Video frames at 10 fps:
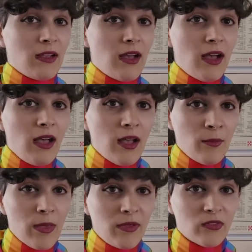
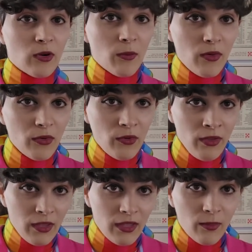Aha, maybe it's
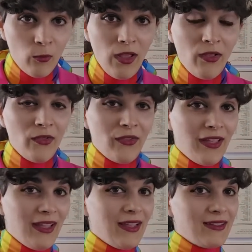hormonal. Well,
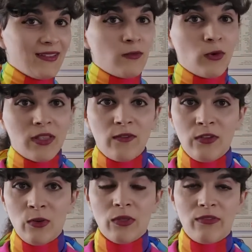it doesn't work if
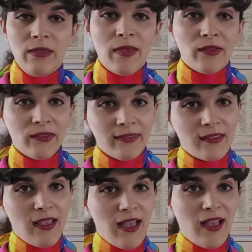you do it with
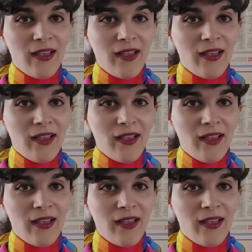females.